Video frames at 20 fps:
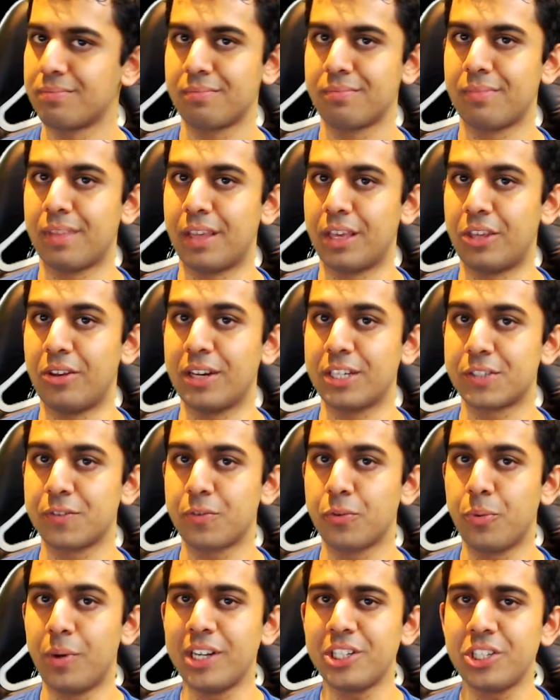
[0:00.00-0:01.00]
thank you guys for
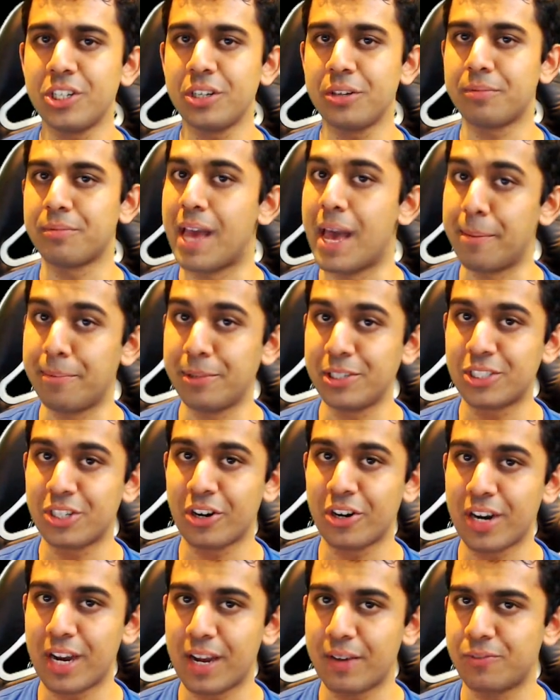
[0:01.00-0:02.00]
watching. Happy
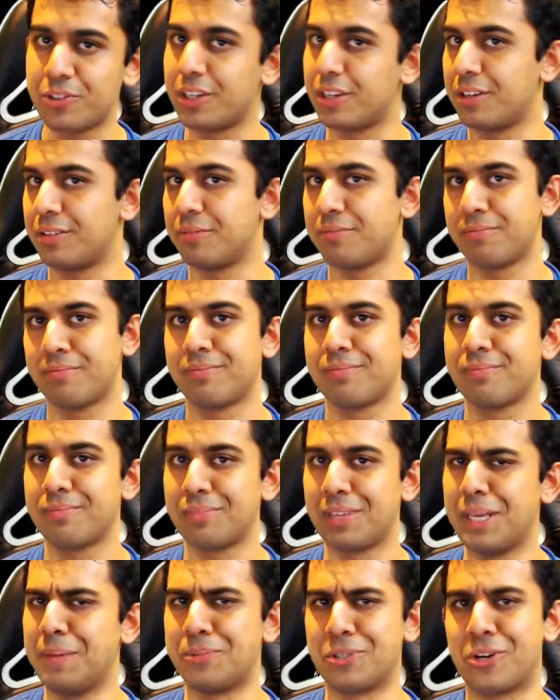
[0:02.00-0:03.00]
StarCrafting, and
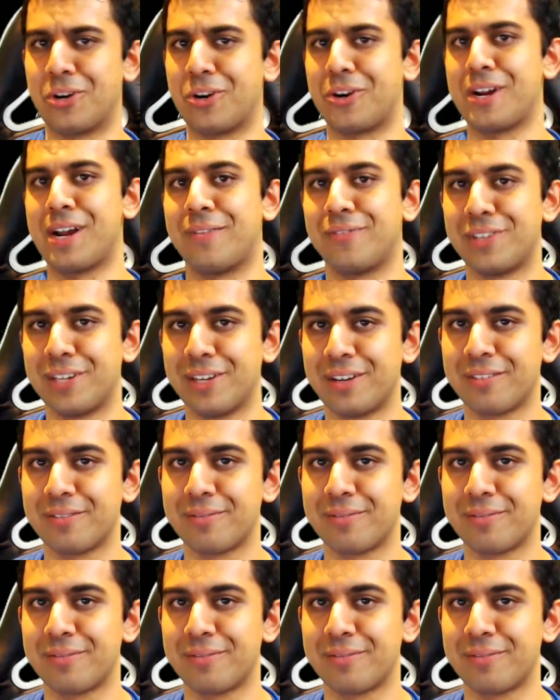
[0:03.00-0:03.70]
keep StarCrafting.